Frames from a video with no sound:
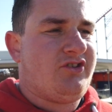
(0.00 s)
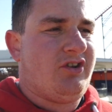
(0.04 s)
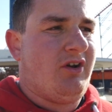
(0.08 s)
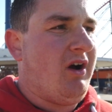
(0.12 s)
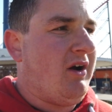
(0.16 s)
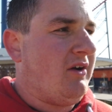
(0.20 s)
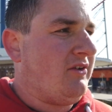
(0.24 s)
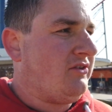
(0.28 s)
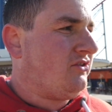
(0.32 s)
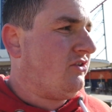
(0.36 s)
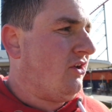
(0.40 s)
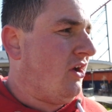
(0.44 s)
so
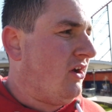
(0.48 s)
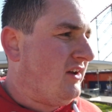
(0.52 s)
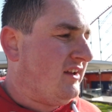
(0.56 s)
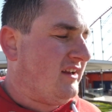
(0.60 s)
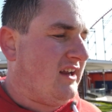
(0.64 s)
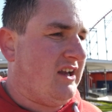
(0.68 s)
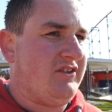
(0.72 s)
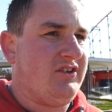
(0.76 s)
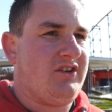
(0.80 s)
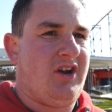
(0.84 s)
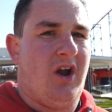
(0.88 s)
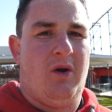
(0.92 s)
I'll certainly
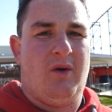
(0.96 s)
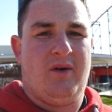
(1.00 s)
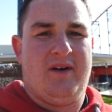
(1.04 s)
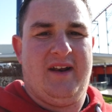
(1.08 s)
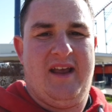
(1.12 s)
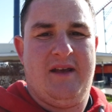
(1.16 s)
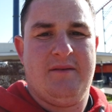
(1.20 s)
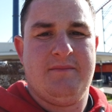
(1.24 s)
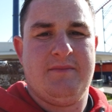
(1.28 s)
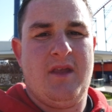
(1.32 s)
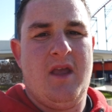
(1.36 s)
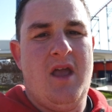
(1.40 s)
get to go on
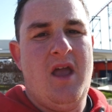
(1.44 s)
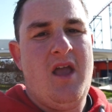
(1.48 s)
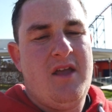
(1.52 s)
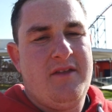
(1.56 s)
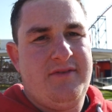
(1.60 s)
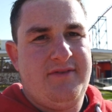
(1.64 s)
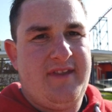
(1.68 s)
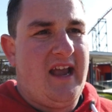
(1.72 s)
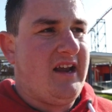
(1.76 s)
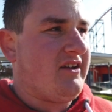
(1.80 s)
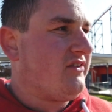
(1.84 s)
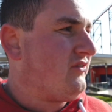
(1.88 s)
it
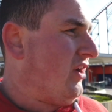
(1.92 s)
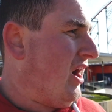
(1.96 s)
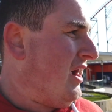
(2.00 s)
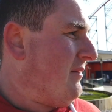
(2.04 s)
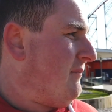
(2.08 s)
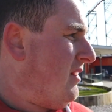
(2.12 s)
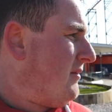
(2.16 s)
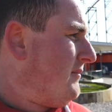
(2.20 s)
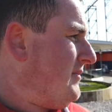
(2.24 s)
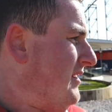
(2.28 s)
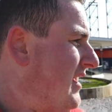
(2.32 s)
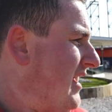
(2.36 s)
next
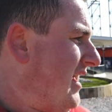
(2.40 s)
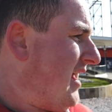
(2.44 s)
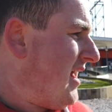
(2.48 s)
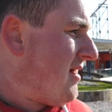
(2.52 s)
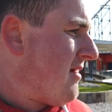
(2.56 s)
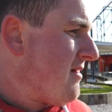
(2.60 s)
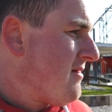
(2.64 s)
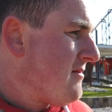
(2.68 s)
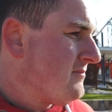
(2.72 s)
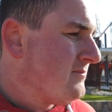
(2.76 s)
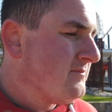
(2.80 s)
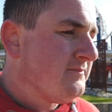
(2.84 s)
time I'm here.